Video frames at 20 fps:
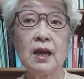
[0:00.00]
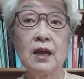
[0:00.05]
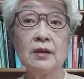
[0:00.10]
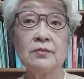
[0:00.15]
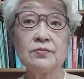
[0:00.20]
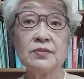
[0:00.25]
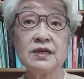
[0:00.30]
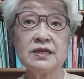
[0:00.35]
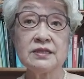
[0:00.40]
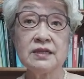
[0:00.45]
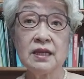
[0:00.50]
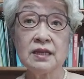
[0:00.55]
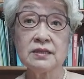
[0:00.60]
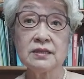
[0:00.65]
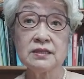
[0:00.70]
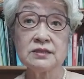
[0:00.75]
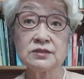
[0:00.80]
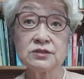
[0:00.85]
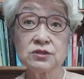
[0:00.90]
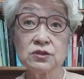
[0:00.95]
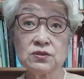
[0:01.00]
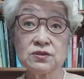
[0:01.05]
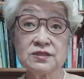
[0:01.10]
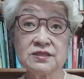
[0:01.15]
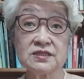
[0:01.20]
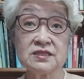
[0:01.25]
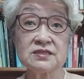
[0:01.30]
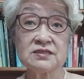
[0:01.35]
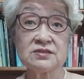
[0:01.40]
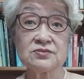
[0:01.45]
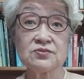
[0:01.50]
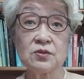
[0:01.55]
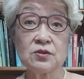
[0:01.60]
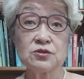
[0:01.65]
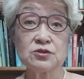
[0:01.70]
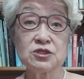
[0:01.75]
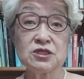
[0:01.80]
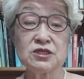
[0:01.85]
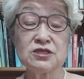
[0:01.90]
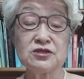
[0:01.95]
Big data sources for
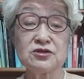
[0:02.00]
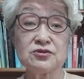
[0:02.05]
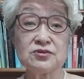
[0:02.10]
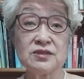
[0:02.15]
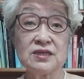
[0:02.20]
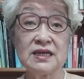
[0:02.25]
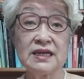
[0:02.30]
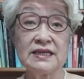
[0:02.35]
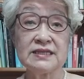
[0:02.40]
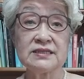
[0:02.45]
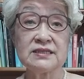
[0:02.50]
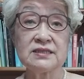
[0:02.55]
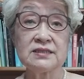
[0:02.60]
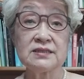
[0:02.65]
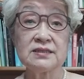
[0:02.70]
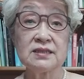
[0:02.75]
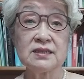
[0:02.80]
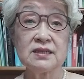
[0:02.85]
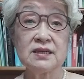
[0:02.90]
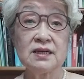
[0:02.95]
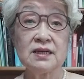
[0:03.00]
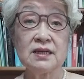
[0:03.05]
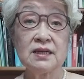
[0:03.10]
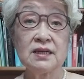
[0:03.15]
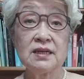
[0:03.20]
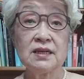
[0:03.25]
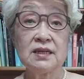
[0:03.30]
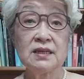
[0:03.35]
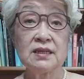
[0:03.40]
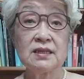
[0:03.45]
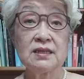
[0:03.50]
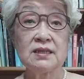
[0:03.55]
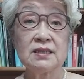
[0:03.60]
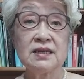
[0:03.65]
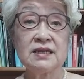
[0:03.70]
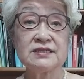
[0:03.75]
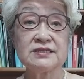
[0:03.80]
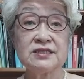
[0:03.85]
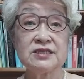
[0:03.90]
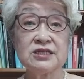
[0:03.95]
gender-related
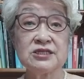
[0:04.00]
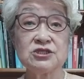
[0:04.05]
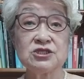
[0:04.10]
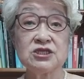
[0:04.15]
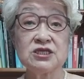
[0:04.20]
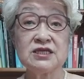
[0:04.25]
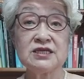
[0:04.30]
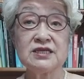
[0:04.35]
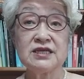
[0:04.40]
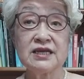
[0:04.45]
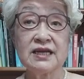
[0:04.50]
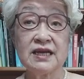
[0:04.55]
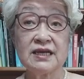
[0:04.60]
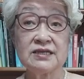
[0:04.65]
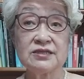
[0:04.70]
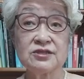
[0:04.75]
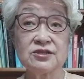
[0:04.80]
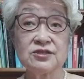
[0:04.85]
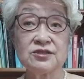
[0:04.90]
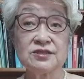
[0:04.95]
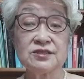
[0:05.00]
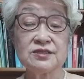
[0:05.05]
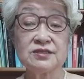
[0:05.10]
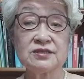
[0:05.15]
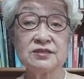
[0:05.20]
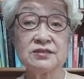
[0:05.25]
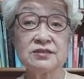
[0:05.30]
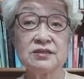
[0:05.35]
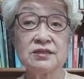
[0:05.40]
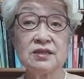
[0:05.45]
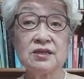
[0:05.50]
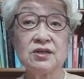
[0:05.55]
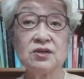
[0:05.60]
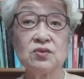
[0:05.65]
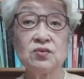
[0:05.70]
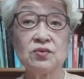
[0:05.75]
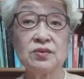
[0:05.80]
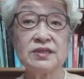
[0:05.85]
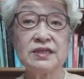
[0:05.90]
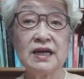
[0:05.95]
SDG indicators
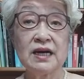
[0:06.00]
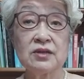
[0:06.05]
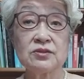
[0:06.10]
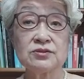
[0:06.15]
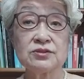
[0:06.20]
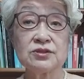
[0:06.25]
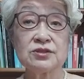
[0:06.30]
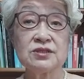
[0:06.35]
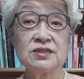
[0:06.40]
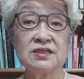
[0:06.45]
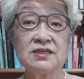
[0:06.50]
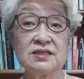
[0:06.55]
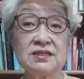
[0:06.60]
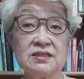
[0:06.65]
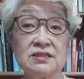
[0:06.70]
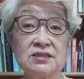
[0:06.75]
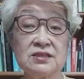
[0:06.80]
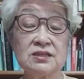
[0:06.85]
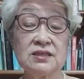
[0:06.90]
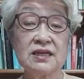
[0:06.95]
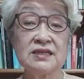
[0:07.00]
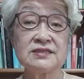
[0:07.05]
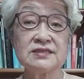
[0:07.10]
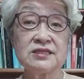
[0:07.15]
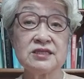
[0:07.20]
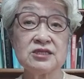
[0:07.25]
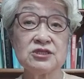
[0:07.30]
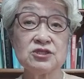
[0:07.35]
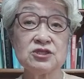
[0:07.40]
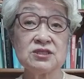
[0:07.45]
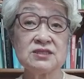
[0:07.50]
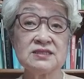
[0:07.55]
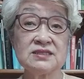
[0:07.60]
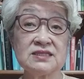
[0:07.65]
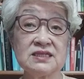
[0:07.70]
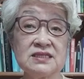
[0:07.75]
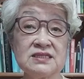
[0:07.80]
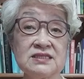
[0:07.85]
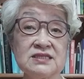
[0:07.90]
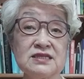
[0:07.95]
without SDGs
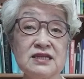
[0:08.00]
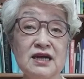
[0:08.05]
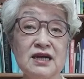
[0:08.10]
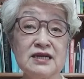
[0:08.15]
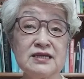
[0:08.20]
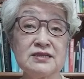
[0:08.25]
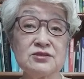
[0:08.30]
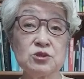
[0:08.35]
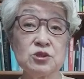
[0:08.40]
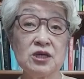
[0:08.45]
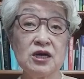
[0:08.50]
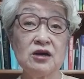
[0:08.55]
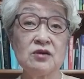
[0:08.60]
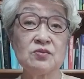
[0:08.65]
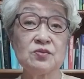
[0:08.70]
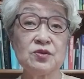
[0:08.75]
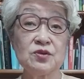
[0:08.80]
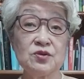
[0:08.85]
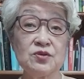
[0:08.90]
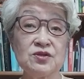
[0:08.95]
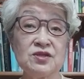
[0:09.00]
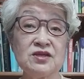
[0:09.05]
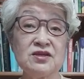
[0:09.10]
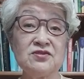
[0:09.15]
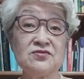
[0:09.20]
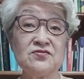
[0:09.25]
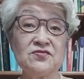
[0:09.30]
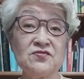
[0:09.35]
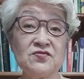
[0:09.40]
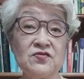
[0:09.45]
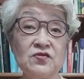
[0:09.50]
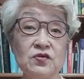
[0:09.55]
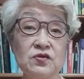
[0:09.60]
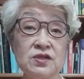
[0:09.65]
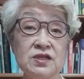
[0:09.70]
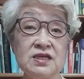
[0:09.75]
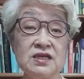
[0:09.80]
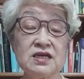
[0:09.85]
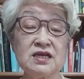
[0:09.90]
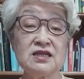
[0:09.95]
6, 9, 12, 13,
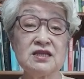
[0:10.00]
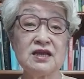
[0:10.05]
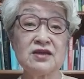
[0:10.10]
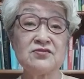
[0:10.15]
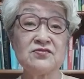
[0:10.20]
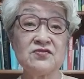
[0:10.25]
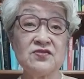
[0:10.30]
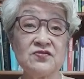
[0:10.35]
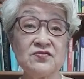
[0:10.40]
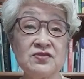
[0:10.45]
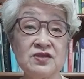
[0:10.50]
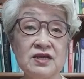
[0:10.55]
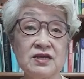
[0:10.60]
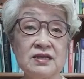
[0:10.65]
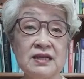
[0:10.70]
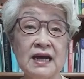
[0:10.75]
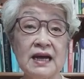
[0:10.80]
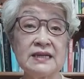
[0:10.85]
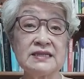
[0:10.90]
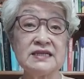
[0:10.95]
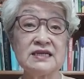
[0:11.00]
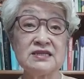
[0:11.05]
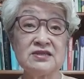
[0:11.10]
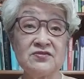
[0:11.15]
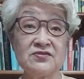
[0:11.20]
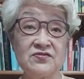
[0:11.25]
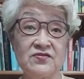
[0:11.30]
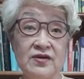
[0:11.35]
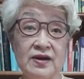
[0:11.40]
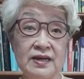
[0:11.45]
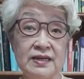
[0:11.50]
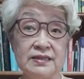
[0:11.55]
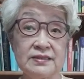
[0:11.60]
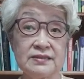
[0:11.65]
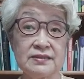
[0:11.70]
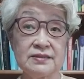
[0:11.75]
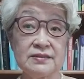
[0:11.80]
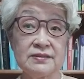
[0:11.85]
14, and 15 identified.